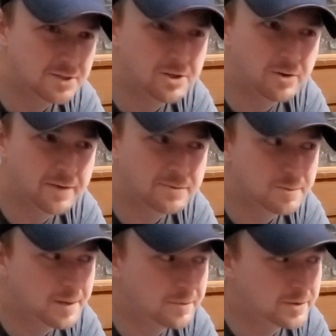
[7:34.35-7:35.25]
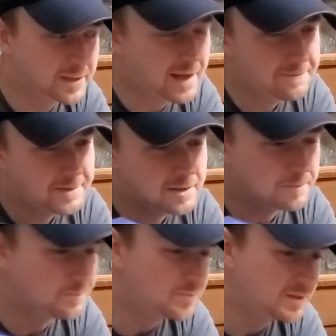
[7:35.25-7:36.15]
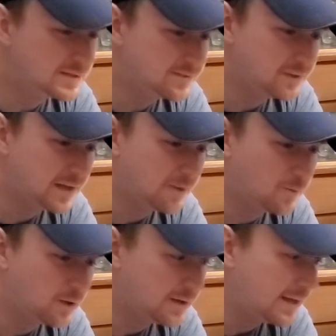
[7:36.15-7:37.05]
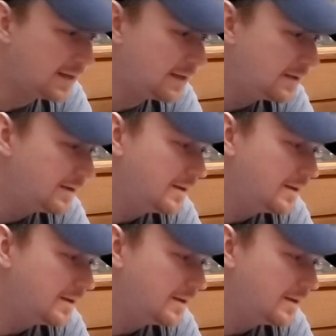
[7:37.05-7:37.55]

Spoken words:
You don't have to remember, did I feed them this flake one day?